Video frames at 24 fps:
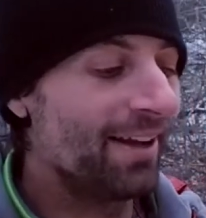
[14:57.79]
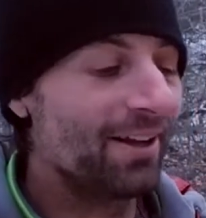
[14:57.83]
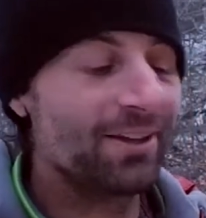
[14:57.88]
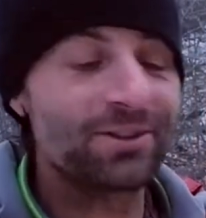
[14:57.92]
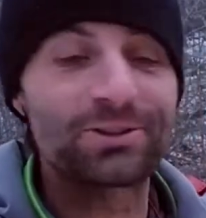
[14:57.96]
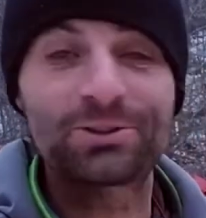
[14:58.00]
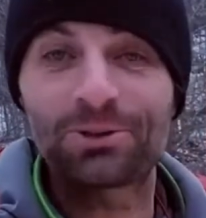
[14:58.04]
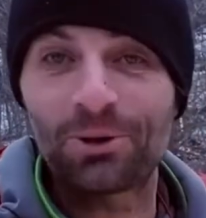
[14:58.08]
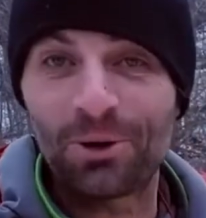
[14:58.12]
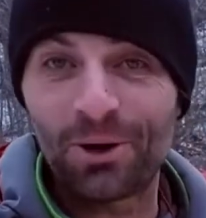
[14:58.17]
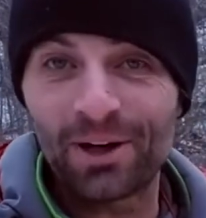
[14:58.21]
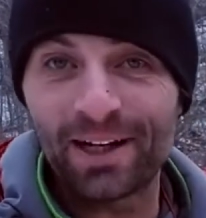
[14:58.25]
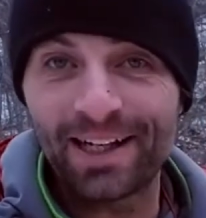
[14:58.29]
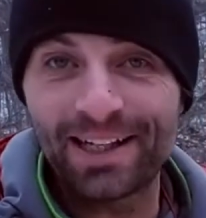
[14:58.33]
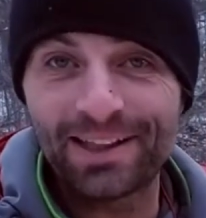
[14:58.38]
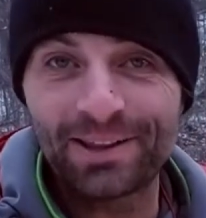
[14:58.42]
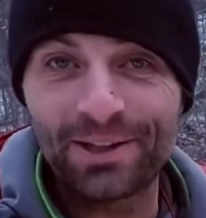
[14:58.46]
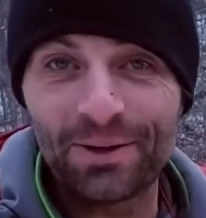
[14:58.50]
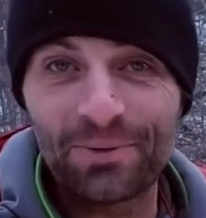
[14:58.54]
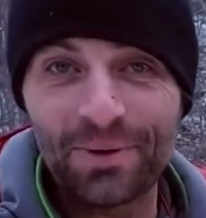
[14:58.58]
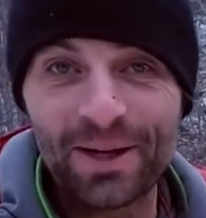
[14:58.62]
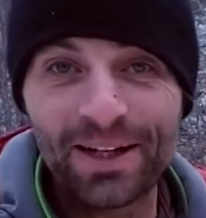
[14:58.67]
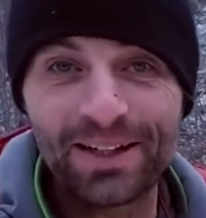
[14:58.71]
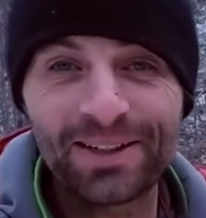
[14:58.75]
short in
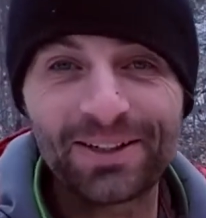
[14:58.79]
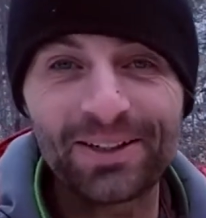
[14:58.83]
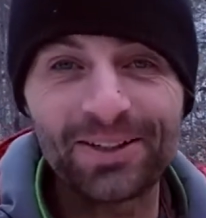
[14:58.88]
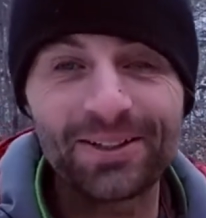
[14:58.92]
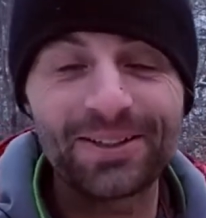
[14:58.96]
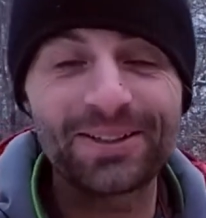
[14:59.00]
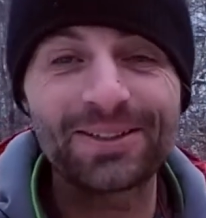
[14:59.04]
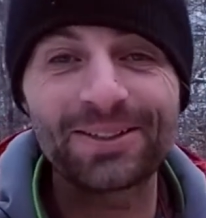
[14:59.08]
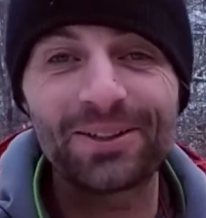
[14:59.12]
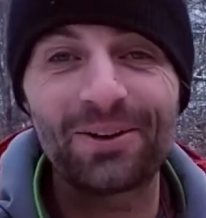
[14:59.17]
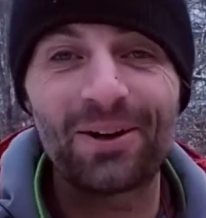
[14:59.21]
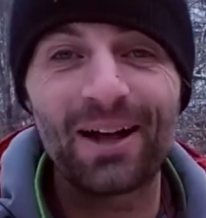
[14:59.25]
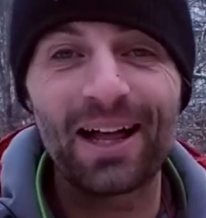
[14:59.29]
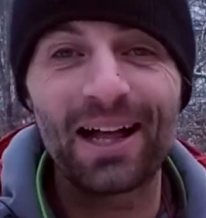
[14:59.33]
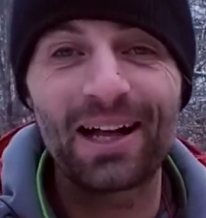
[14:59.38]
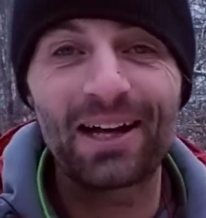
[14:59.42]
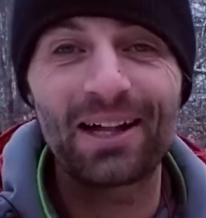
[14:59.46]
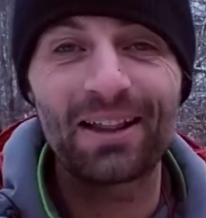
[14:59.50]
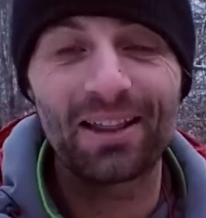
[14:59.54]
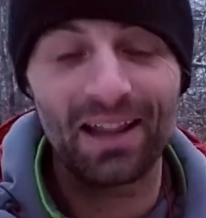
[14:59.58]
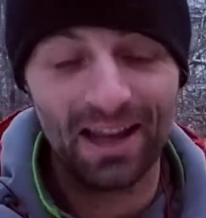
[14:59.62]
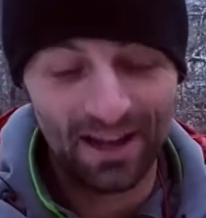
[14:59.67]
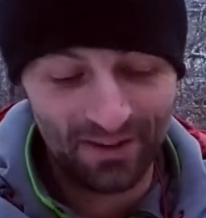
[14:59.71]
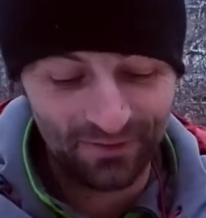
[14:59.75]
the winter, so
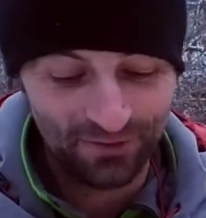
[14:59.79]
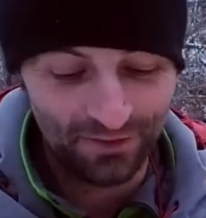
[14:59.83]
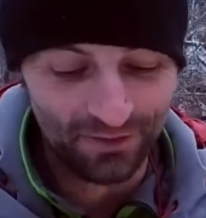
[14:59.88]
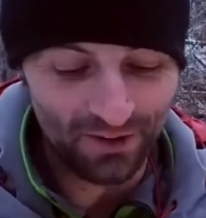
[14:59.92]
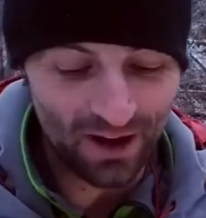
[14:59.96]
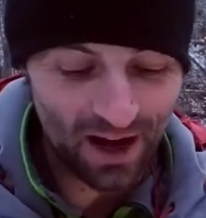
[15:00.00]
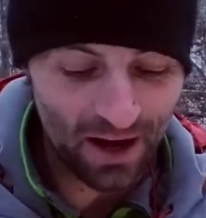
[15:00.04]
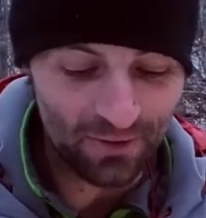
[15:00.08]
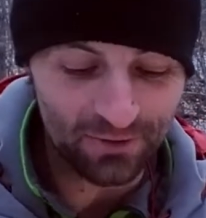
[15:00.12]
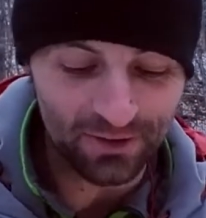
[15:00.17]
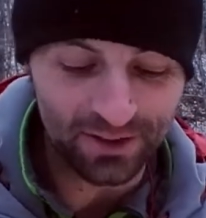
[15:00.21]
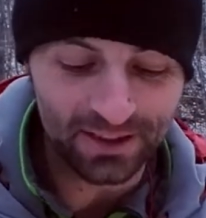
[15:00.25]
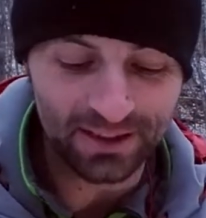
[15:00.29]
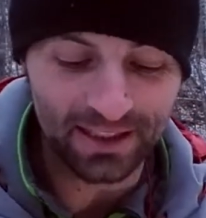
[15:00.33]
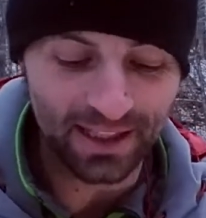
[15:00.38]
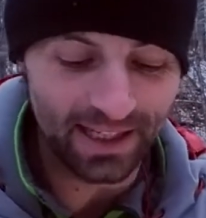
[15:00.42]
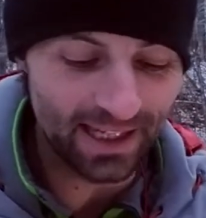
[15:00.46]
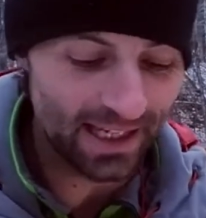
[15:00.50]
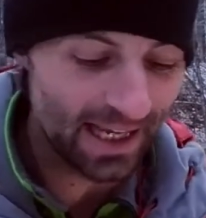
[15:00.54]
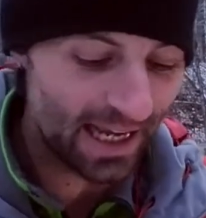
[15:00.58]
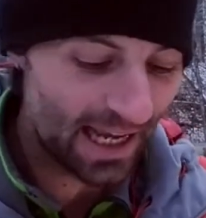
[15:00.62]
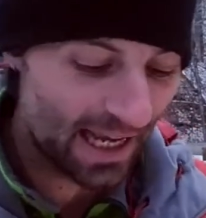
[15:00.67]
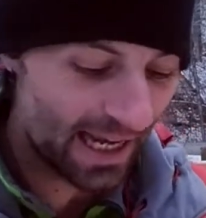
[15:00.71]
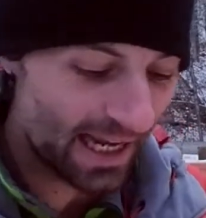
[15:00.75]
I'll have
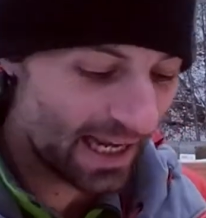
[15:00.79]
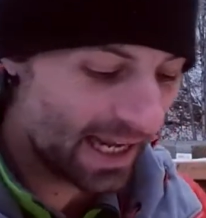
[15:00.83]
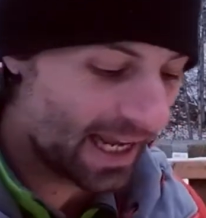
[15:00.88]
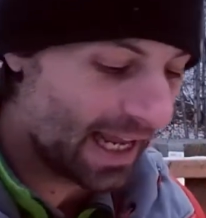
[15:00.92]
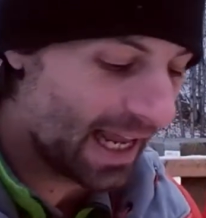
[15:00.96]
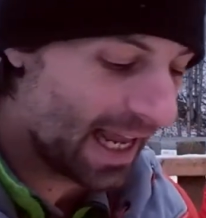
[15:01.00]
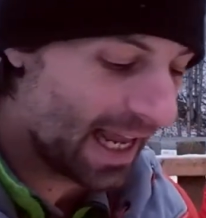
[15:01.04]
obviously a